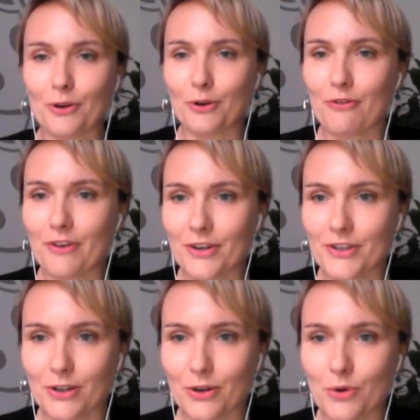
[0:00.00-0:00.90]
going very
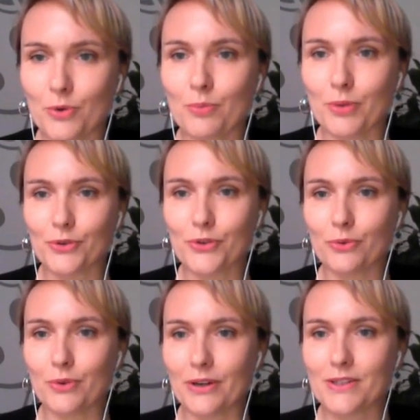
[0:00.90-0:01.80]
slow, but also
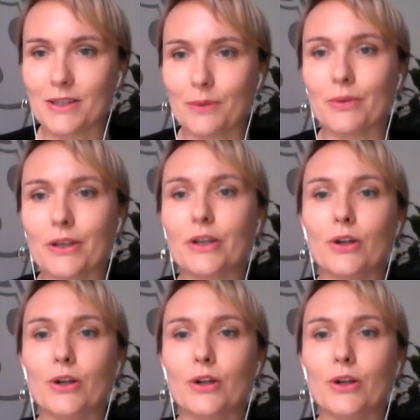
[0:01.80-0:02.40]
without stumbling.